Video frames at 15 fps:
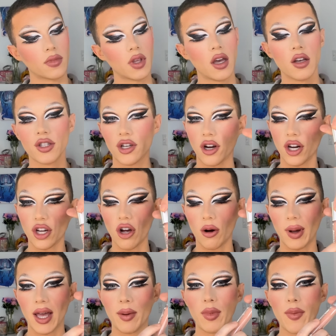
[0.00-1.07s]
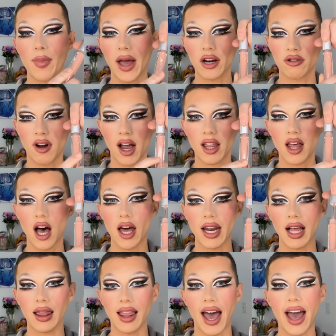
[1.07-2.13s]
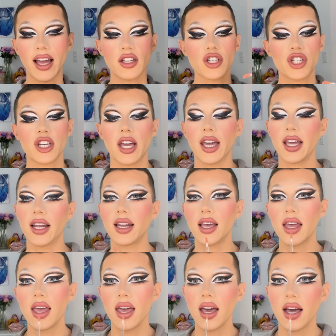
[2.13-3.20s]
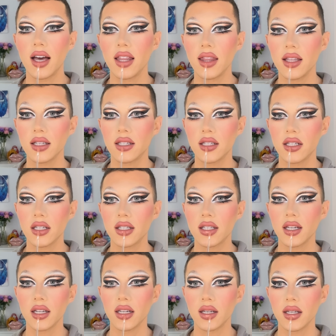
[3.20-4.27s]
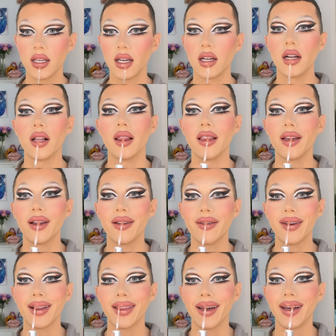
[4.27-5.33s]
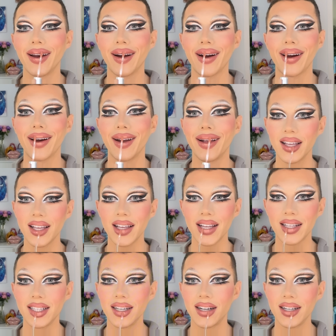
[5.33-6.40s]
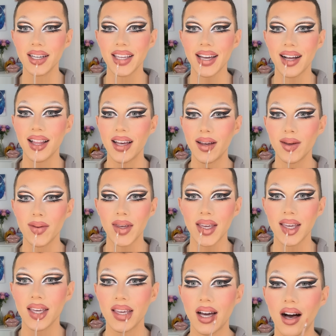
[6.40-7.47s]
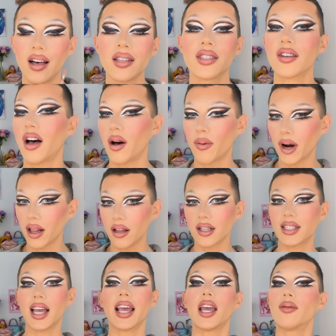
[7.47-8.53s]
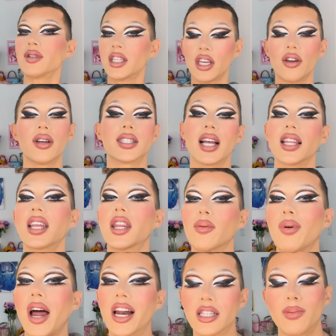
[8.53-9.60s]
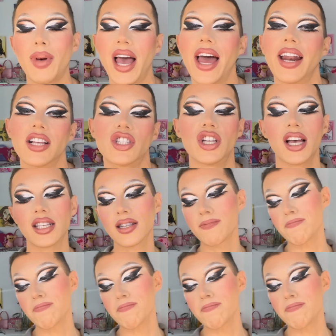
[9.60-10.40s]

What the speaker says: So I'm going to go in with my Krylon Latin shade, and this is just going to make it a little bit lighter. Don't yell at me. Y'all saw what it looked like. It was cute. It's not that the product's bad. It's just